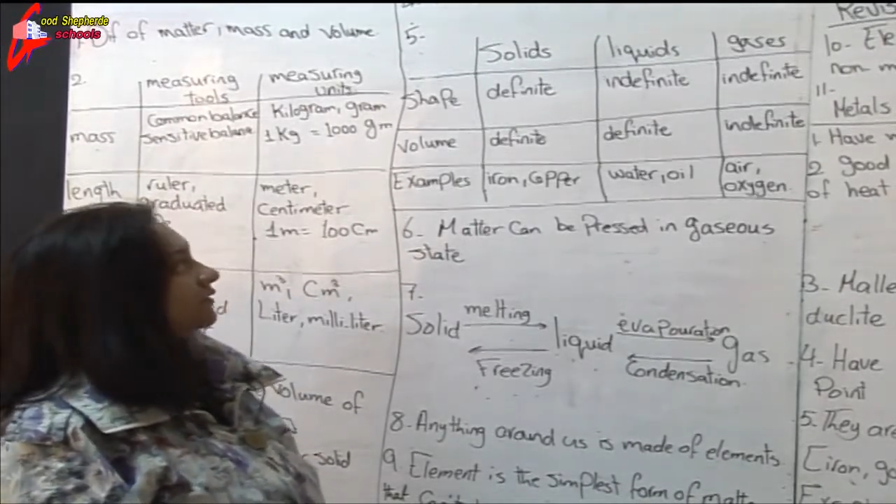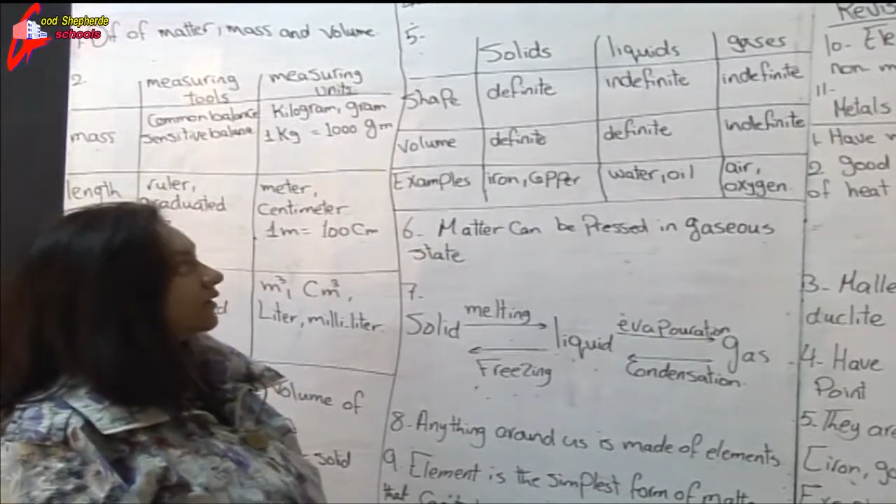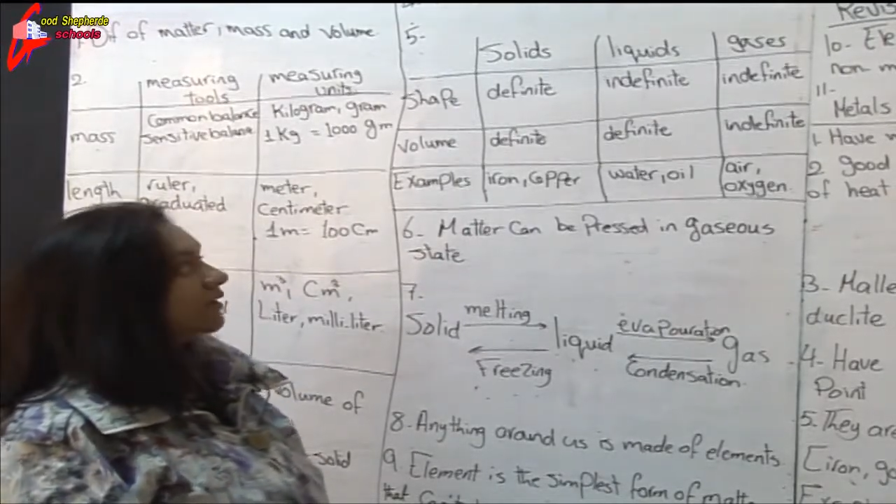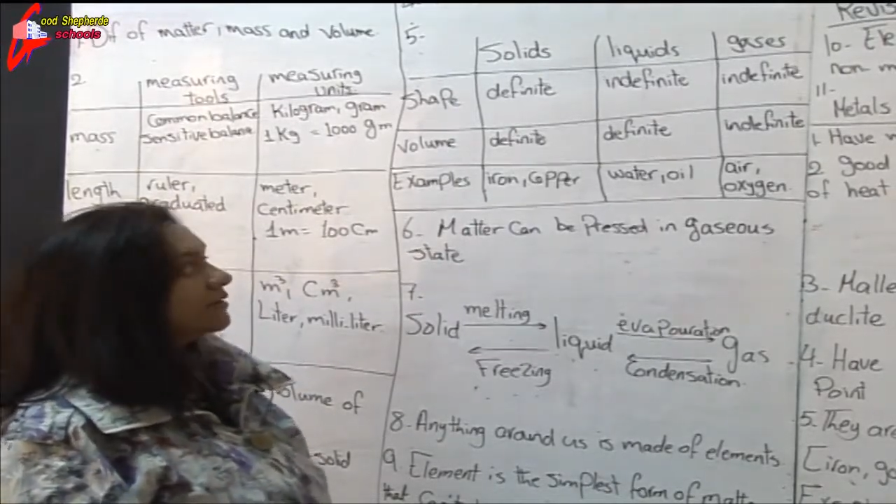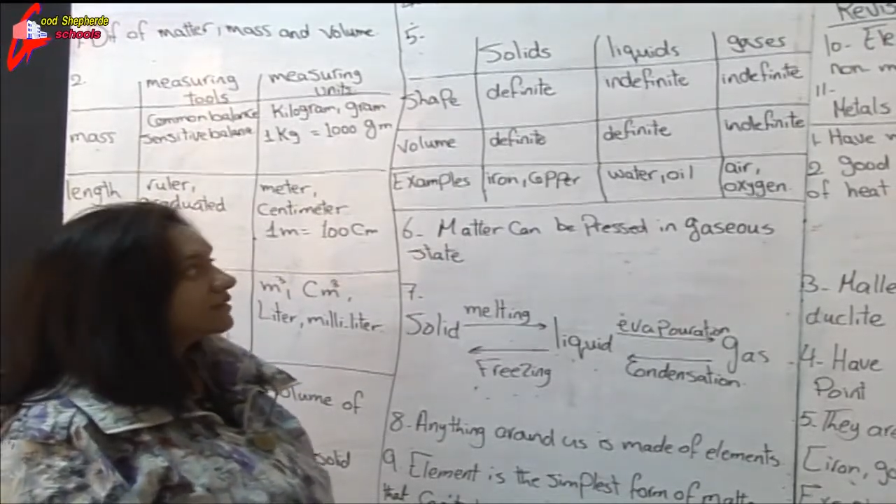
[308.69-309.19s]

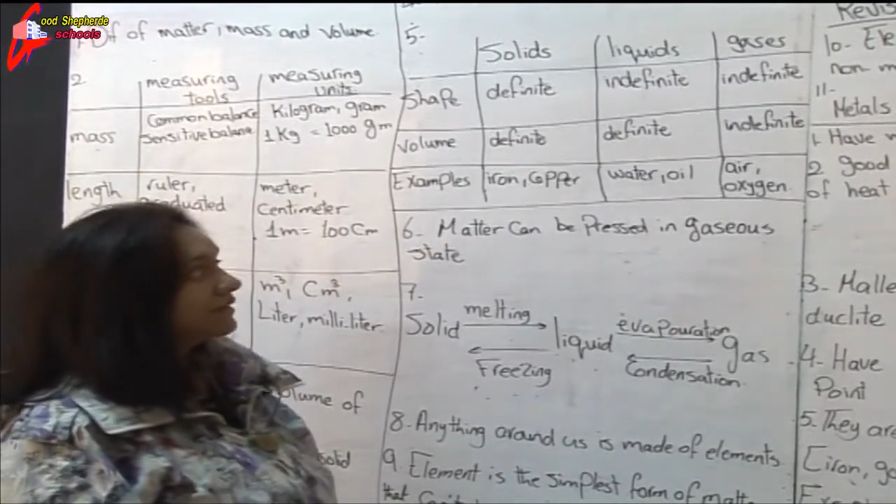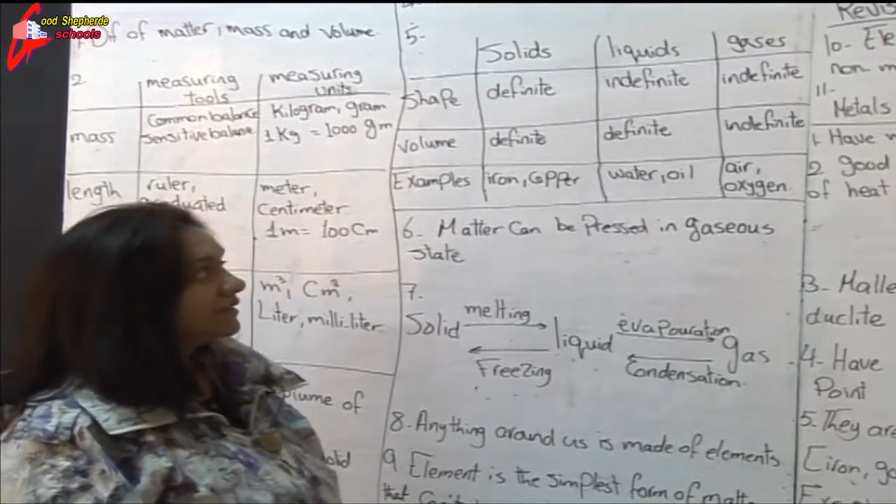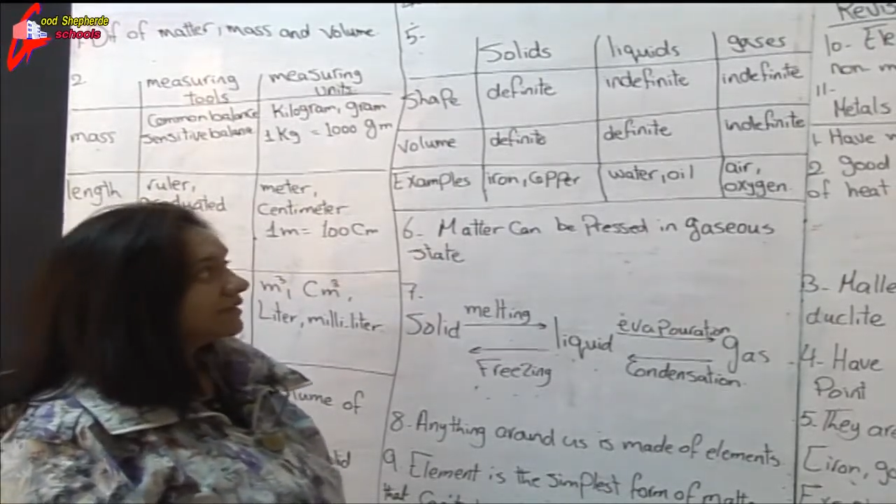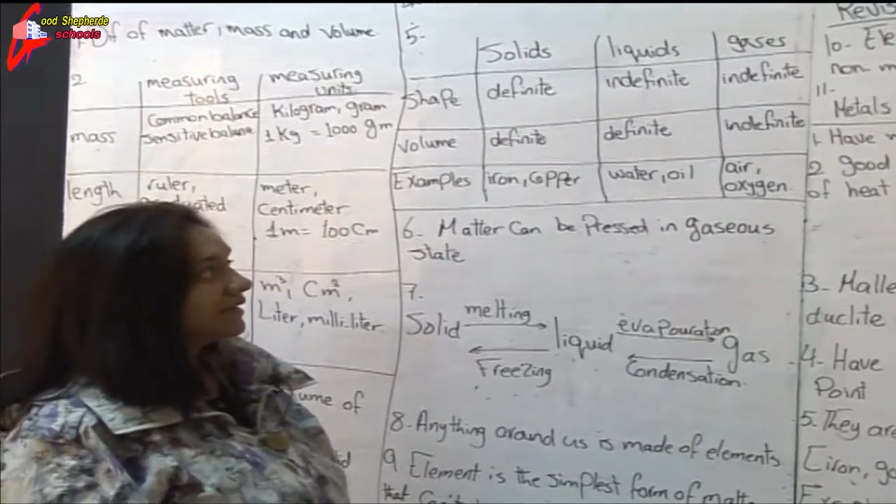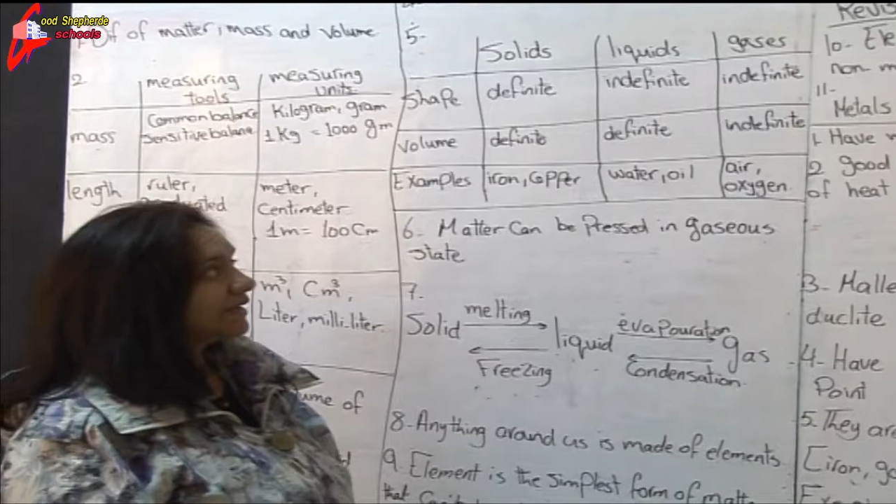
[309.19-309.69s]
The last
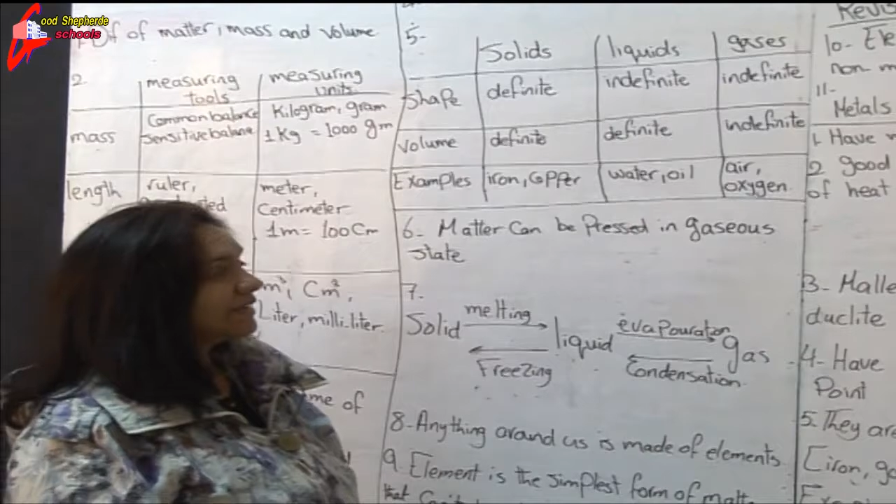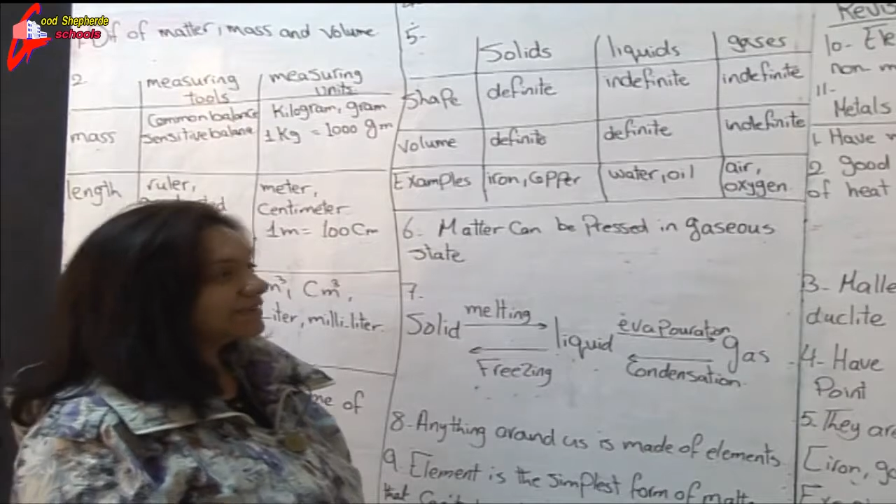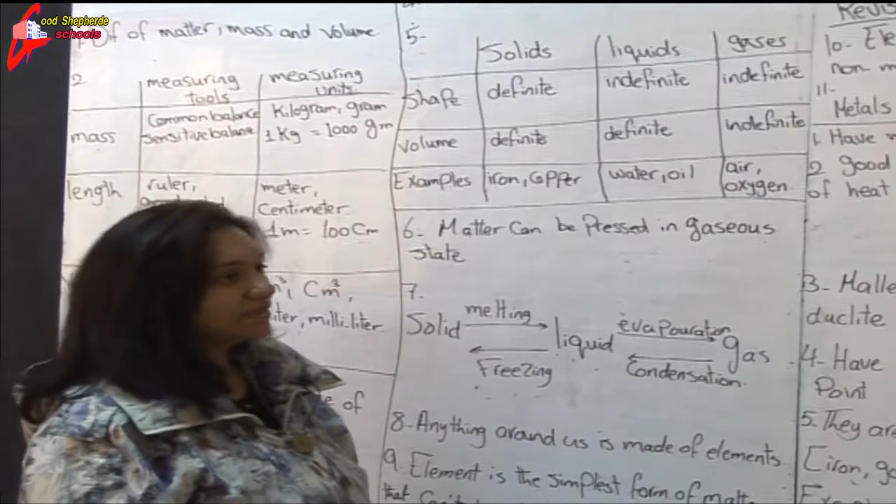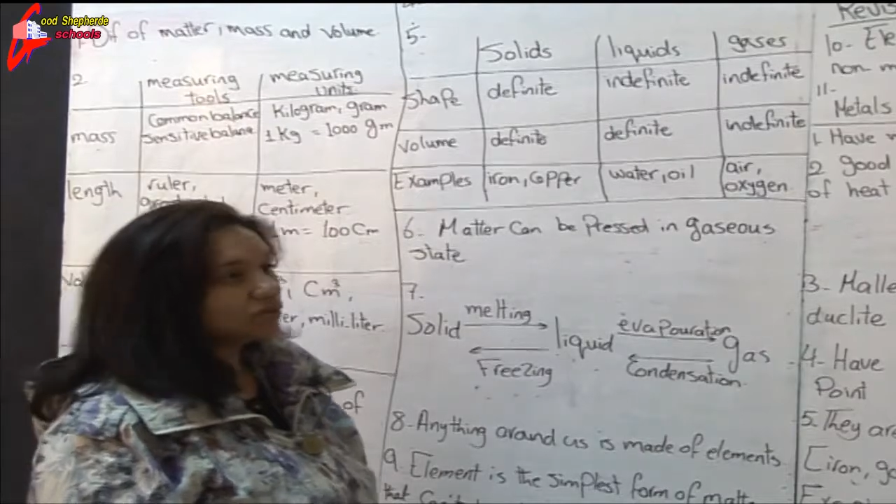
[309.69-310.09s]
thing is,